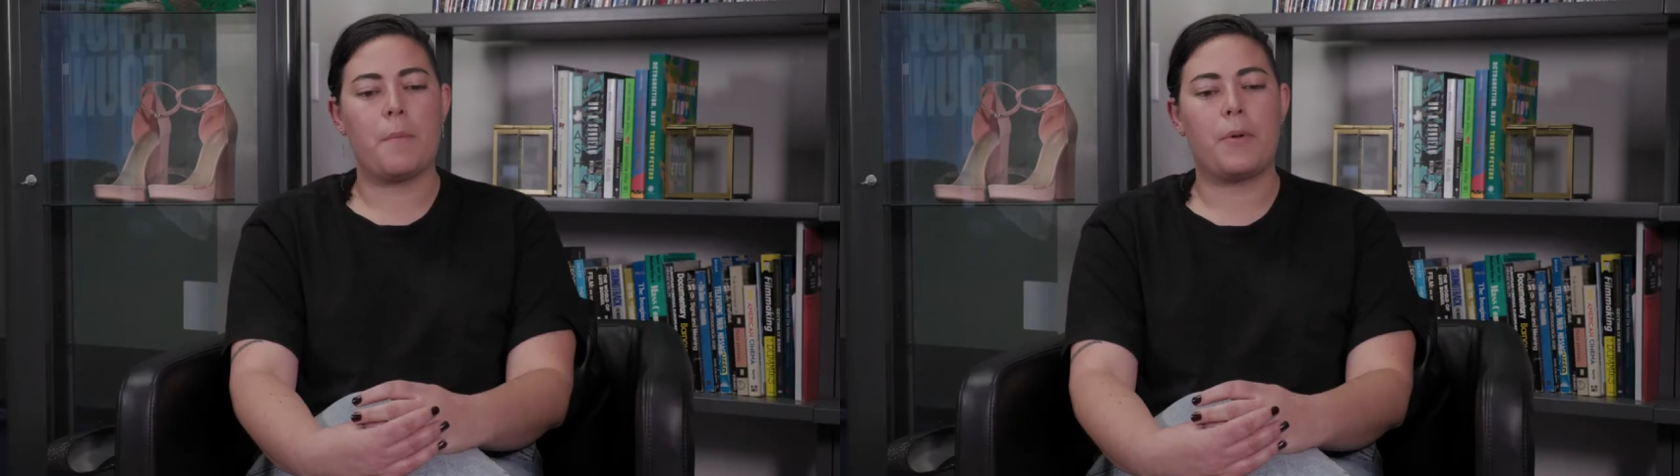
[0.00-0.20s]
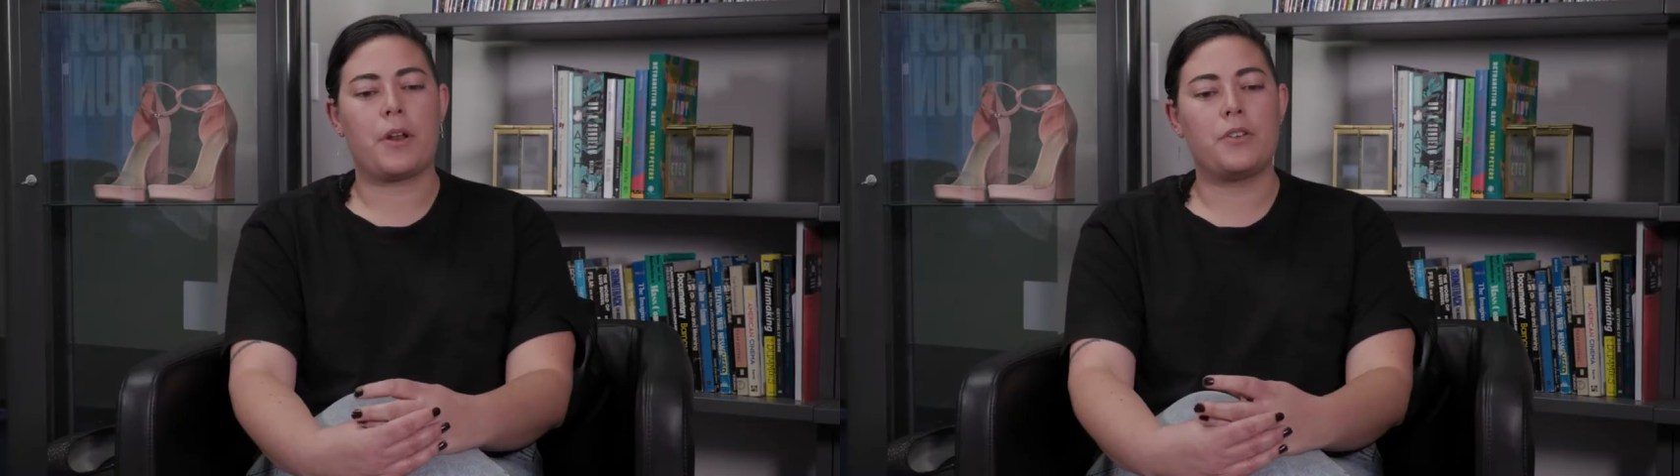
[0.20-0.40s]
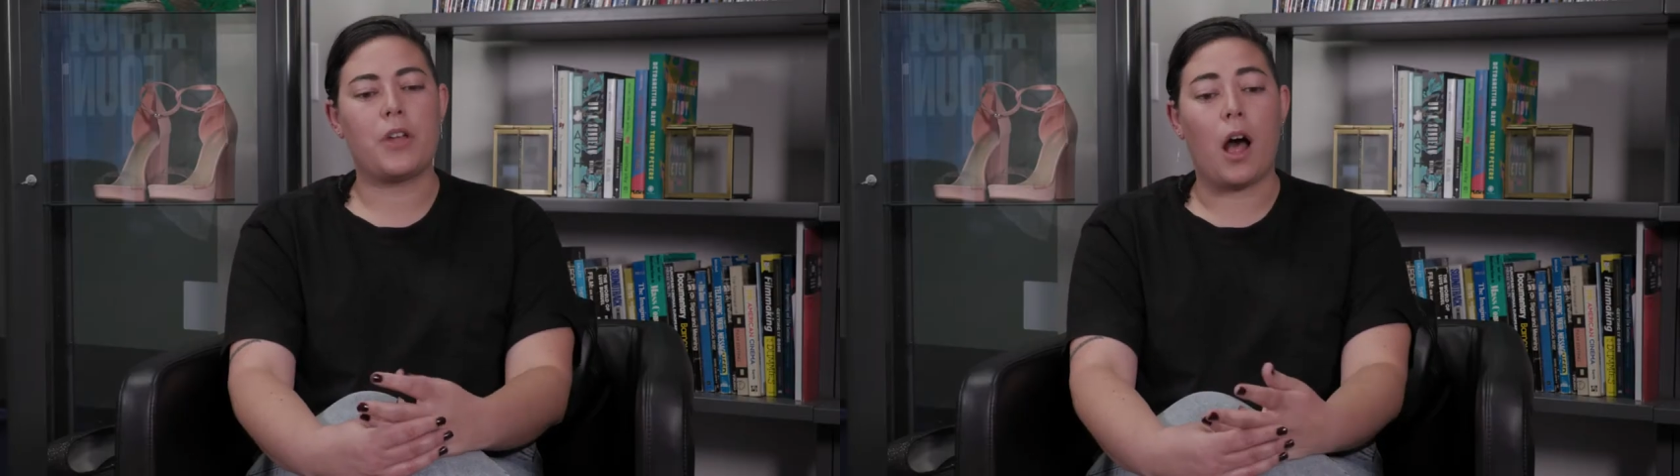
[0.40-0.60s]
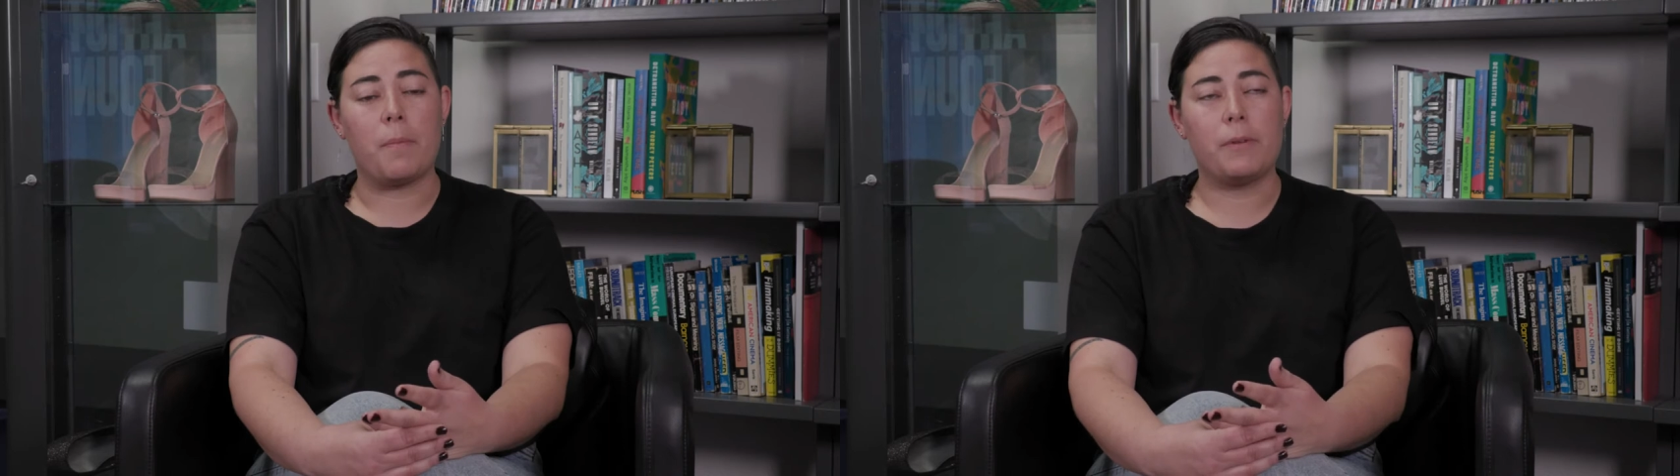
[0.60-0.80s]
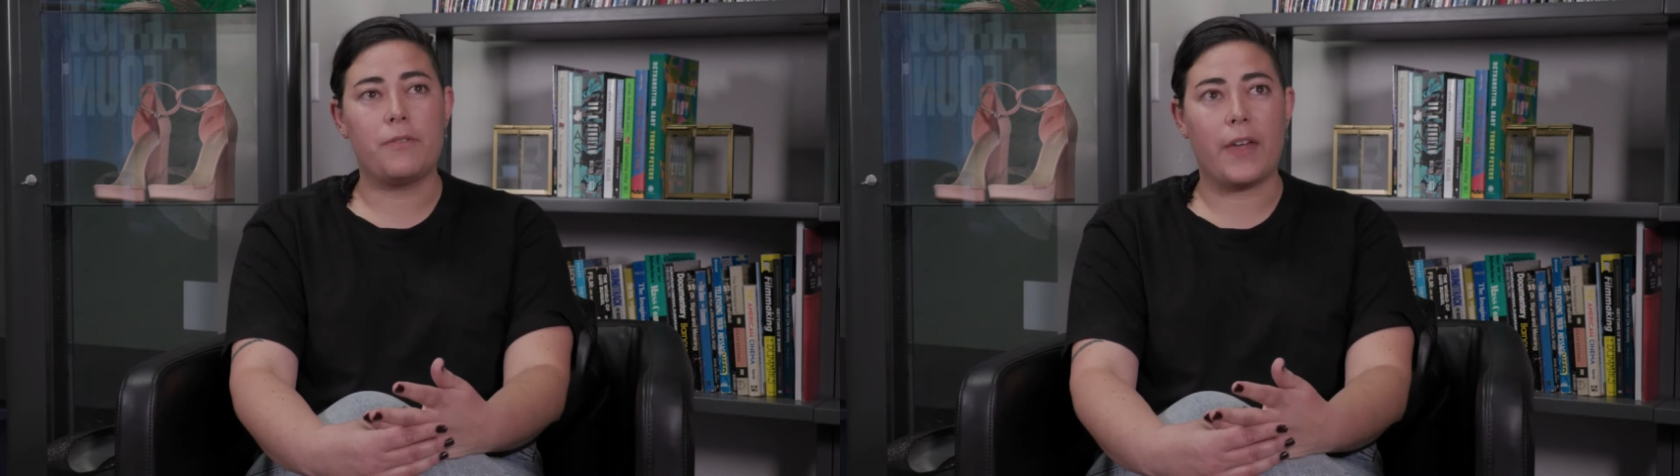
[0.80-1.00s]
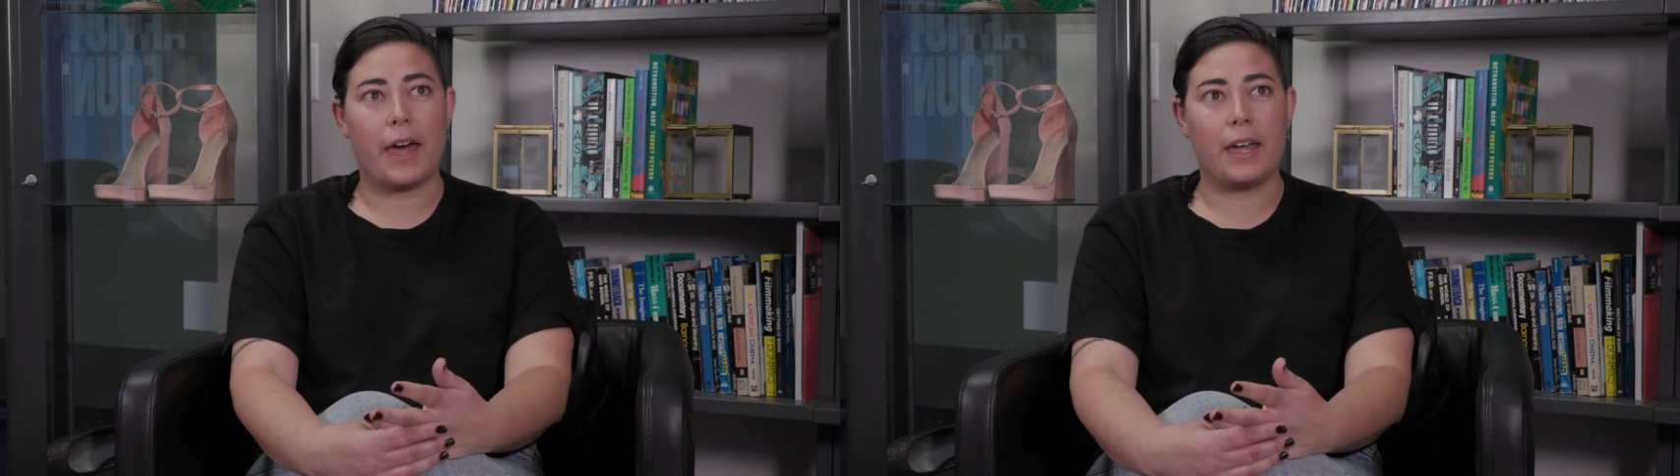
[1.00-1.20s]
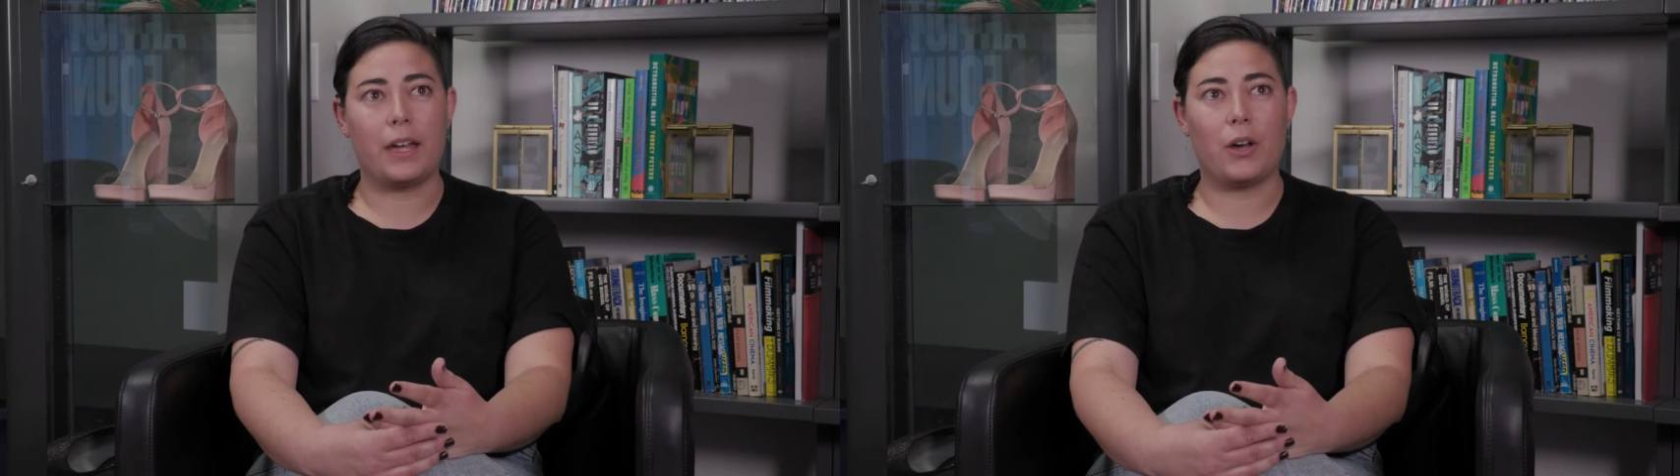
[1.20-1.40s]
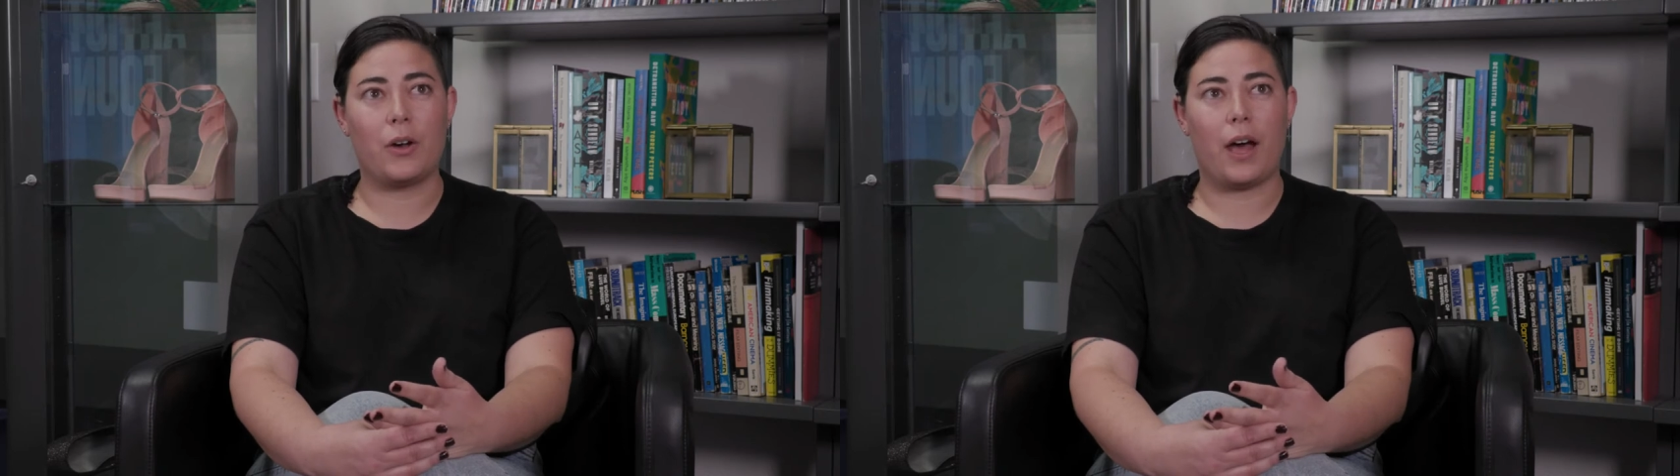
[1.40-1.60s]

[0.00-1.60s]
But on top of that,